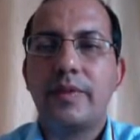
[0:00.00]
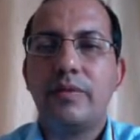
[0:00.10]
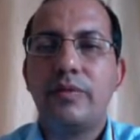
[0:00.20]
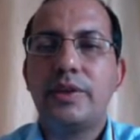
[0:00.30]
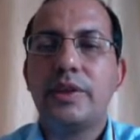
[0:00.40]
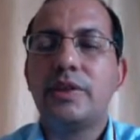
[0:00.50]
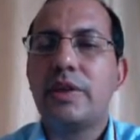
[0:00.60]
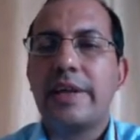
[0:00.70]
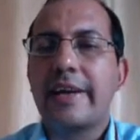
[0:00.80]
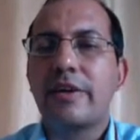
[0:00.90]
which is
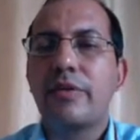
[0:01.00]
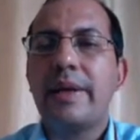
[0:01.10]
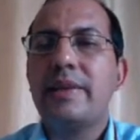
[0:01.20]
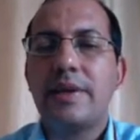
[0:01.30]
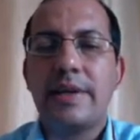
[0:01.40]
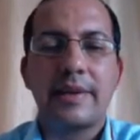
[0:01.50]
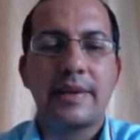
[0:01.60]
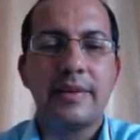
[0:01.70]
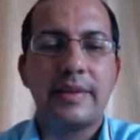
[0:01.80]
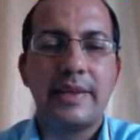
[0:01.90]
detected by the
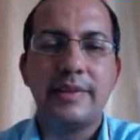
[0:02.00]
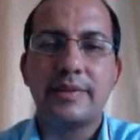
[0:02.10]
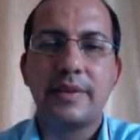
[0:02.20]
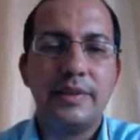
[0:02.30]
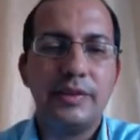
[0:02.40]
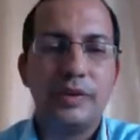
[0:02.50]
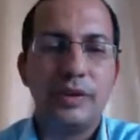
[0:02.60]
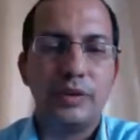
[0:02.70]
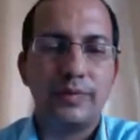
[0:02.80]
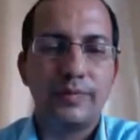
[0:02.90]
detector? That is
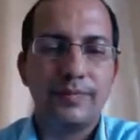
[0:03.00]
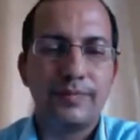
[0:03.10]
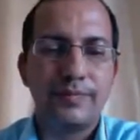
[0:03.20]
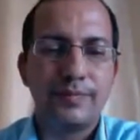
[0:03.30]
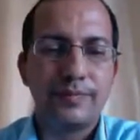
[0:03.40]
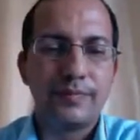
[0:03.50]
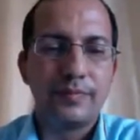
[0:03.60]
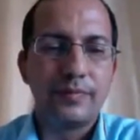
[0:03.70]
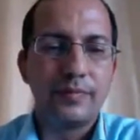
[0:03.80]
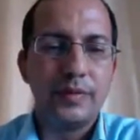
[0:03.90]
0.
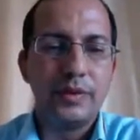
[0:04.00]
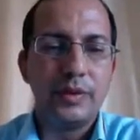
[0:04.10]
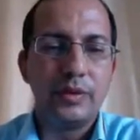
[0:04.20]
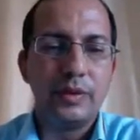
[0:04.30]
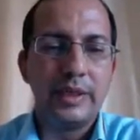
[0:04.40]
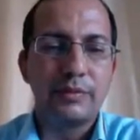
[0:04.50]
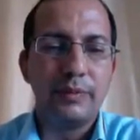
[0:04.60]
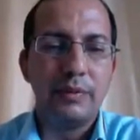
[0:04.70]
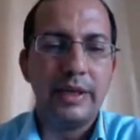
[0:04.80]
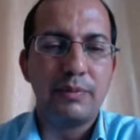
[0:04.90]
Let
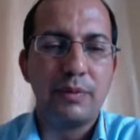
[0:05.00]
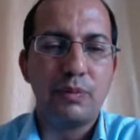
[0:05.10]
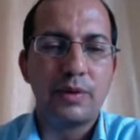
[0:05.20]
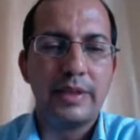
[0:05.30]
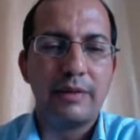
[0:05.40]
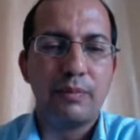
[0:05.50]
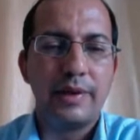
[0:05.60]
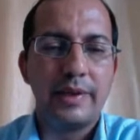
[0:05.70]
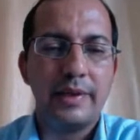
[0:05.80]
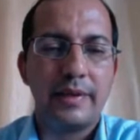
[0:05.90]
me put that
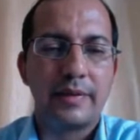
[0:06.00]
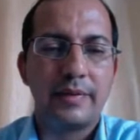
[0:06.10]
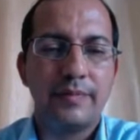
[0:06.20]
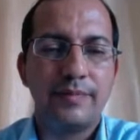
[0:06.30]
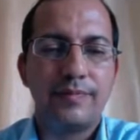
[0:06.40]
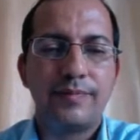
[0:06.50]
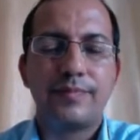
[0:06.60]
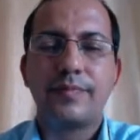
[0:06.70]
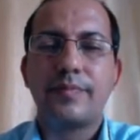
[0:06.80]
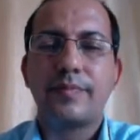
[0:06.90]
point here.
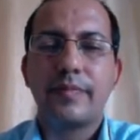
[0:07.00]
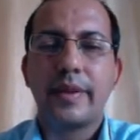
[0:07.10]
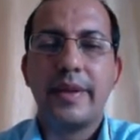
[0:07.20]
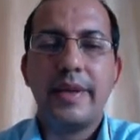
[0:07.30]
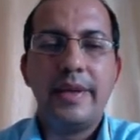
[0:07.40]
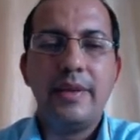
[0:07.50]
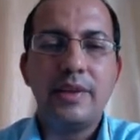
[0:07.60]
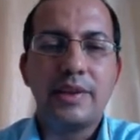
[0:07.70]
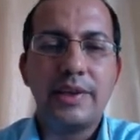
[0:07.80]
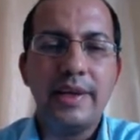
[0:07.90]
In
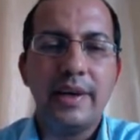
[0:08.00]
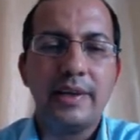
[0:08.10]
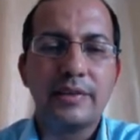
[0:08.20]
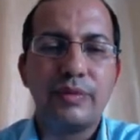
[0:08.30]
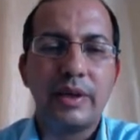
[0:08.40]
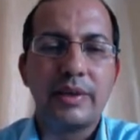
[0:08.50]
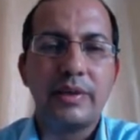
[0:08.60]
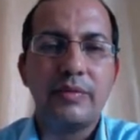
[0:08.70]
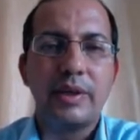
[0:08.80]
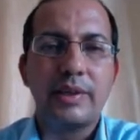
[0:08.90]
the 3 hertz,
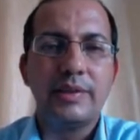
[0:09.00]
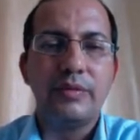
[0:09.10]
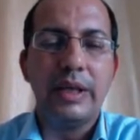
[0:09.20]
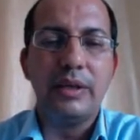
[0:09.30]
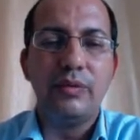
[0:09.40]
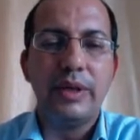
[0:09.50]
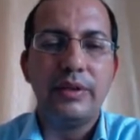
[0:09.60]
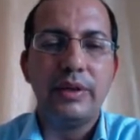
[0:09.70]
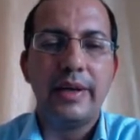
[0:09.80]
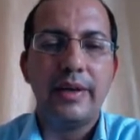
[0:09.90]
what is the value
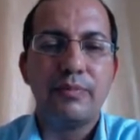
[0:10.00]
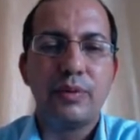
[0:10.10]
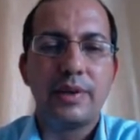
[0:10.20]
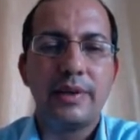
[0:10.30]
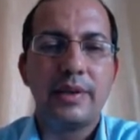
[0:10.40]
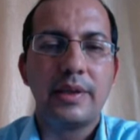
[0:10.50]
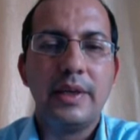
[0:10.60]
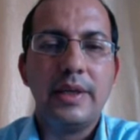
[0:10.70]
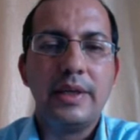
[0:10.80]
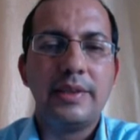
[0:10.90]
when I am putting
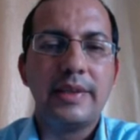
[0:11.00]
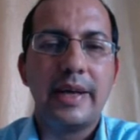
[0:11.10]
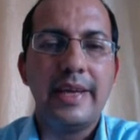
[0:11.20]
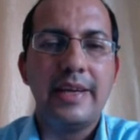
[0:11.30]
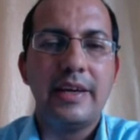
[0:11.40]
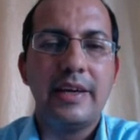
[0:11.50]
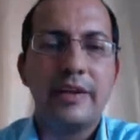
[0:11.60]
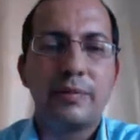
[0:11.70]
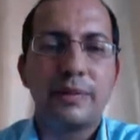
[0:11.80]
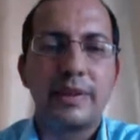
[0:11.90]
it? It is again
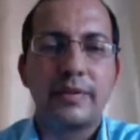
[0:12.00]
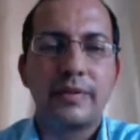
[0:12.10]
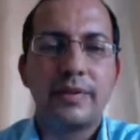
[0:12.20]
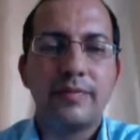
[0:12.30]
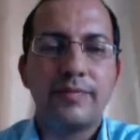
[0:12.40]
100%,